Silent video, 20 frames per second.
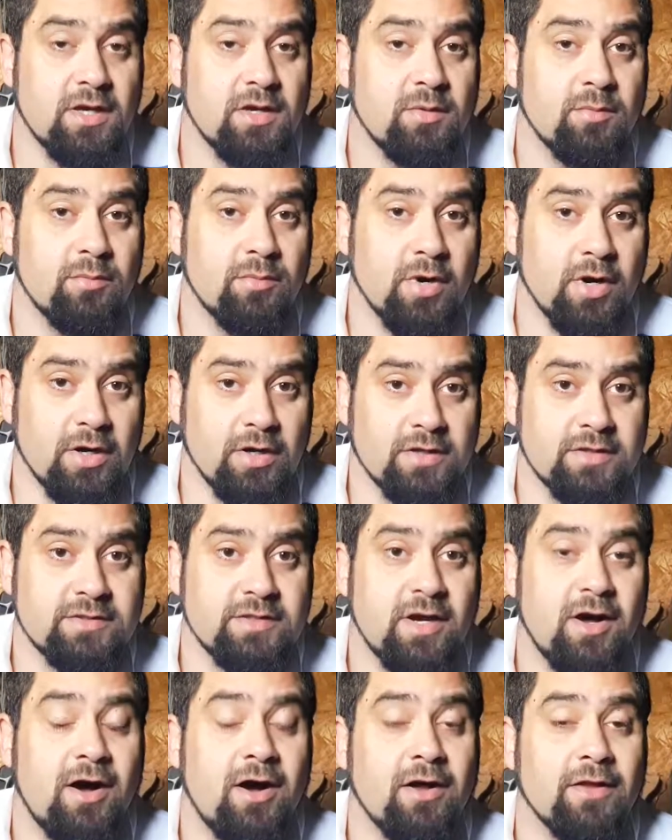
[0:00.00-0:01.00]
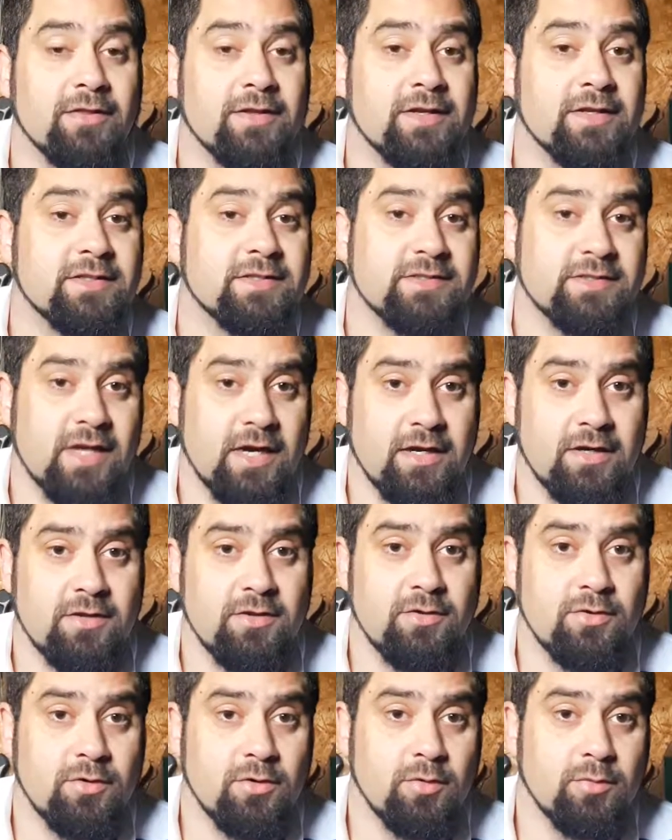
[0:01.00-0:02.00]
marked on the inside of the
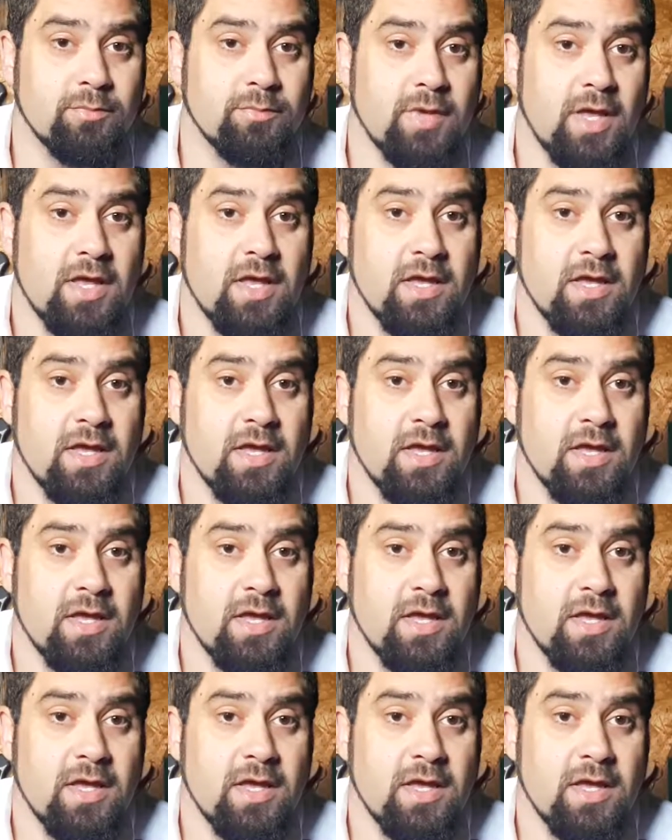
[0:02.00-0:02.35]
home.